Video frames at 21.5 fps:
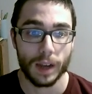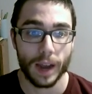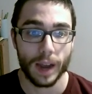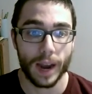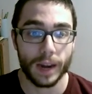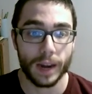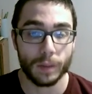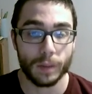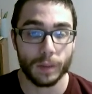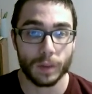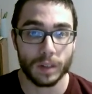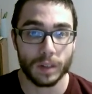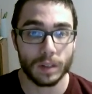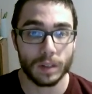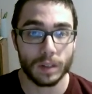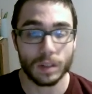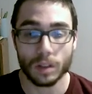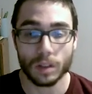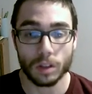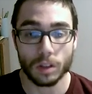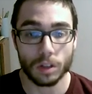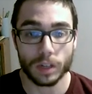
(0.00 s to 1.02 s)

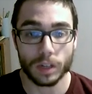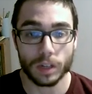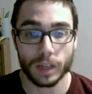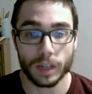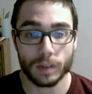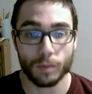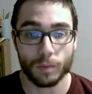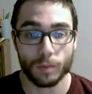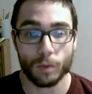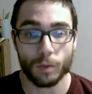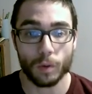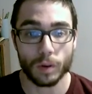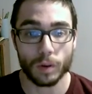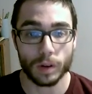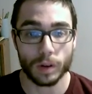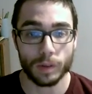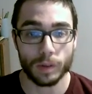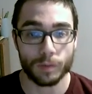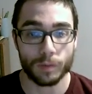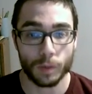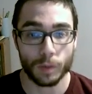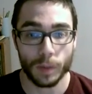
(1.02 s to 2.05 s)
Anyone looking for
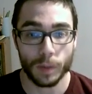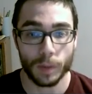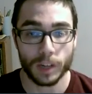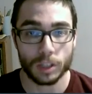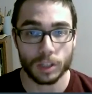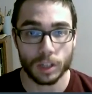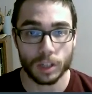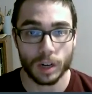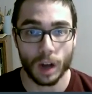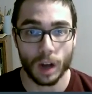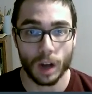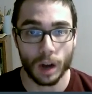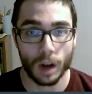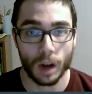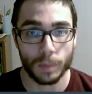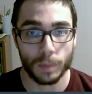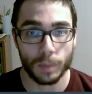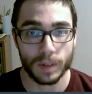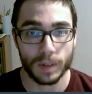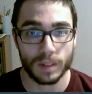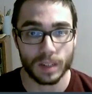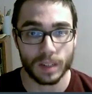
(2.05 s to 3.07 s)
information on a
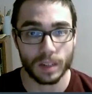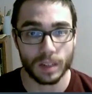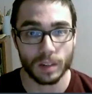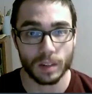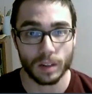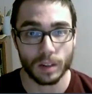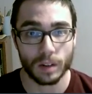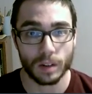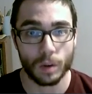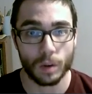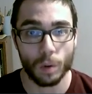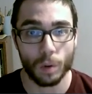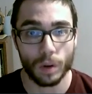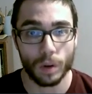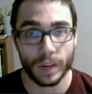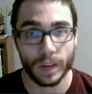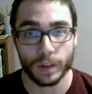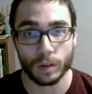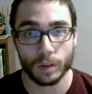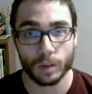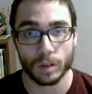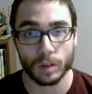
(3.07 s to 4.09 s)
particular
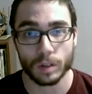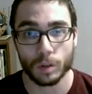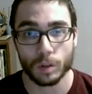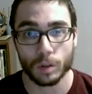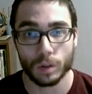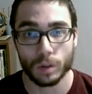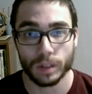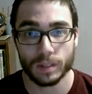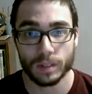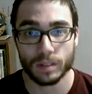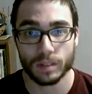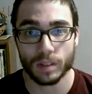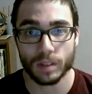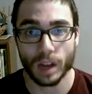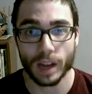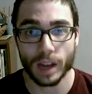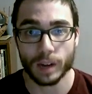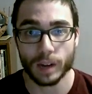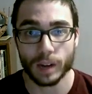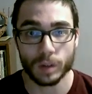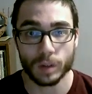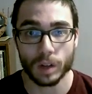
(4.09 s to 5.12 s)
coin or coin
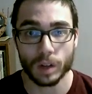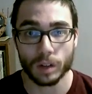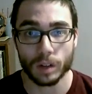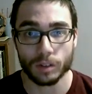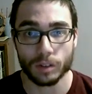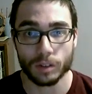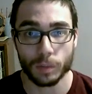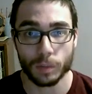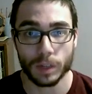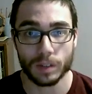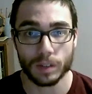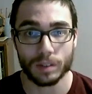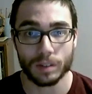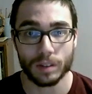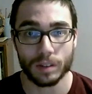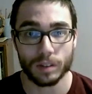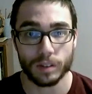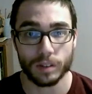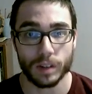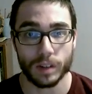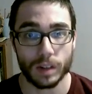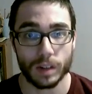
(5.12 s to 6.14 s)
design would also be
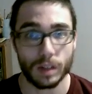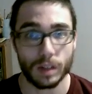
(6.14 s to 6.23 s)
assisted.